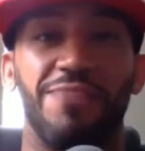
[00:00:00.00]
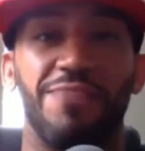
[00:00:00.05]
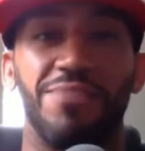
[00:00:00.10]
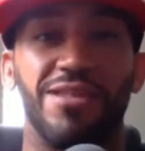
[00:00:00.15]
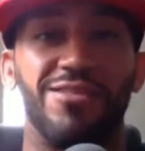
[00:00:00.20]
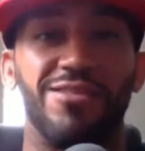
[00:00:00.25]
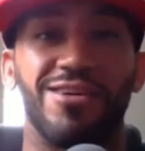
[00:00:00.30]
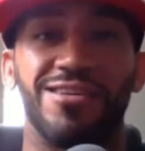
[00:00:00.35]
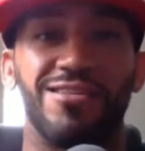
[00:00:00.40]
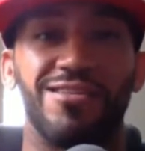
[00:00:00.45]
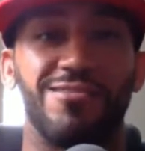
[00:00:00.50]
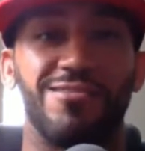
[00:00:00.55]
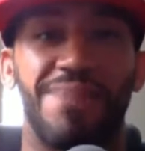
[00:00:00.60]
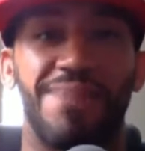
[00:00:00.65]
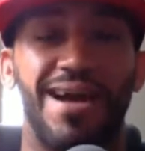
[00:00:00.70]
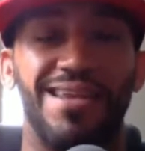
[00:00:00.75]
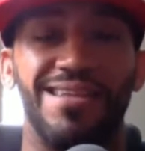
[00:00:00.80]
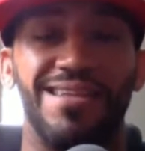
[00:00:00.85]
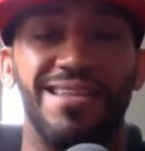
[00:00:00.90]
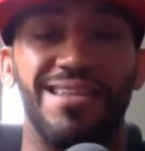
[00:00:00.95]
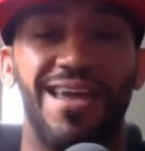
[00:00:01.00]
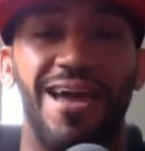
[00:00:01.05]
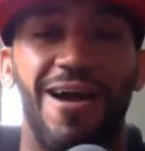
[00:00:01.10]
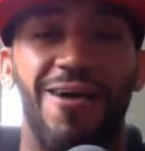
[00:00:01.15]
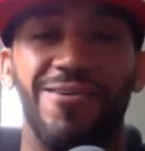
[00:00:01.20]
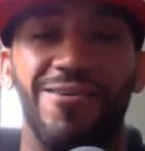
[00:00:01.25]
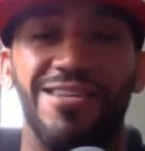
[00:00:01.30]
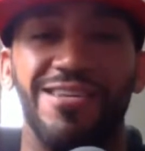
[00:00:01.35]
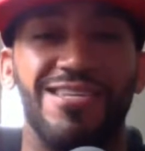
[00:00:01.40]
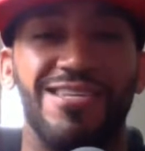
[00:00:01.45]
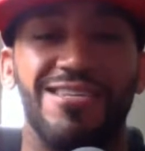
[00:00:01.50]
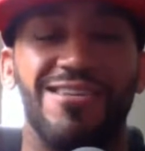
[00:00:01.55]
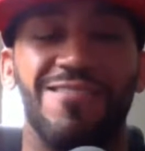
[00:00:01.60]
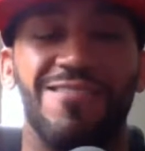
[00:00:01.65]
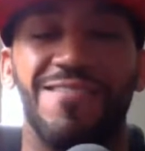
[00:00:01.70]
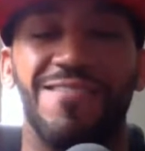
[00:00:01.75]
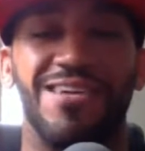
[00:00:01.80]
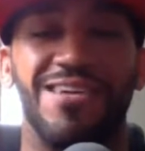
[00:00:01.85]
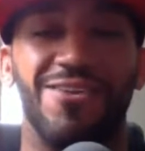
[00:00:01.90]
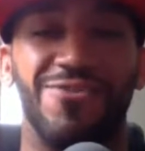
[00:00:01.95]
I mean, look at his body now, and
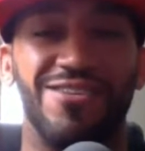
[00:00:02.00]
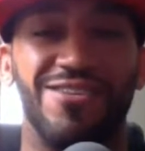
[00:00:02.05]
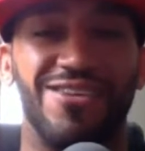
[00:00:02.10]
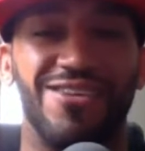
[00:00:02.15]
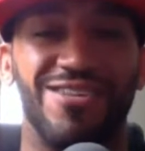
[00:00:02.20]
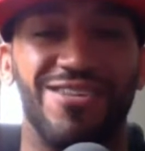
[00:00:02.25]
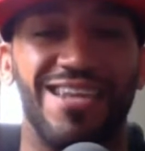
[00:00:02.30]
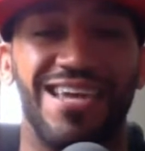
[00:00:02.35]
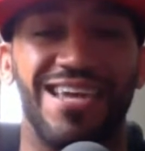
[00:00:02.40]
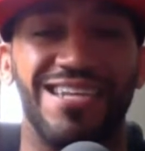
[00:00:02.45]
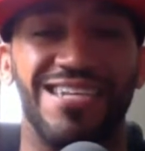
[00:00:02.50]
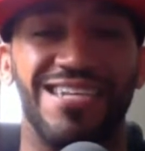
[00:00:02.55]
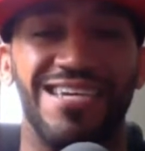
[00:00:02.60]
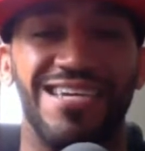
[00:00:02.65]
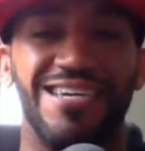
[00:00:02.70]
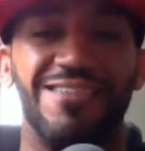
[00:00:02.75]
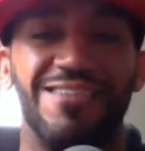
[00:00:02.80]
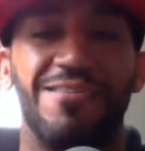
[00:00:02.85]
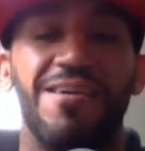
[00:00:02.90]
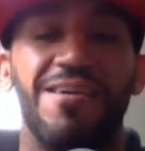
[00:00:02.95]
he's only 19.